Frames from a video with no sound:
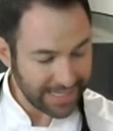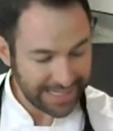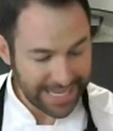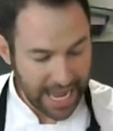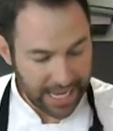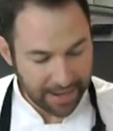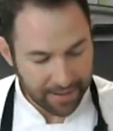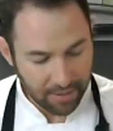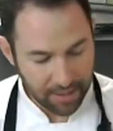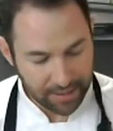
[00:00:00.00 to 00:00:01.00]
Tangy.
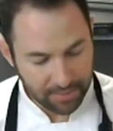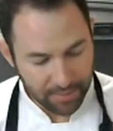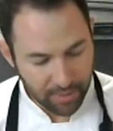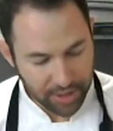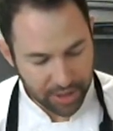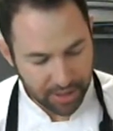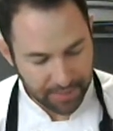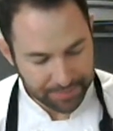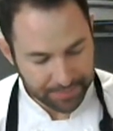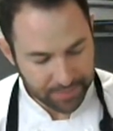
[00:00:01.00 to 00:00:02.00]
I want a little bit more
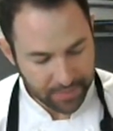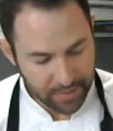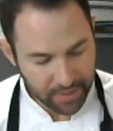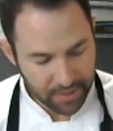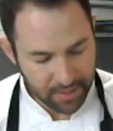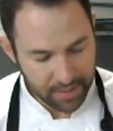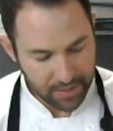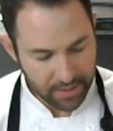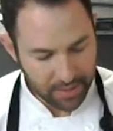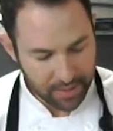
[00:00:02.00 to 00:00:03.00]
syrup.
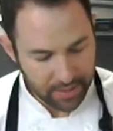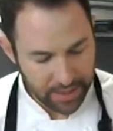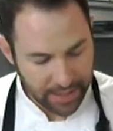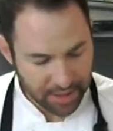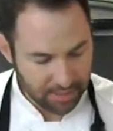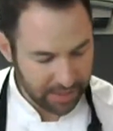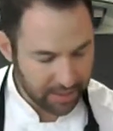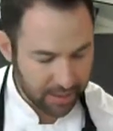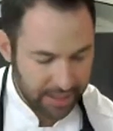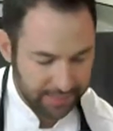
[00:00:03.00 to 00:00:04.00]
That should be
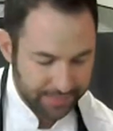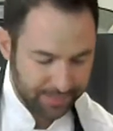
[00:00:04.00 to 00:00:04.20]
good.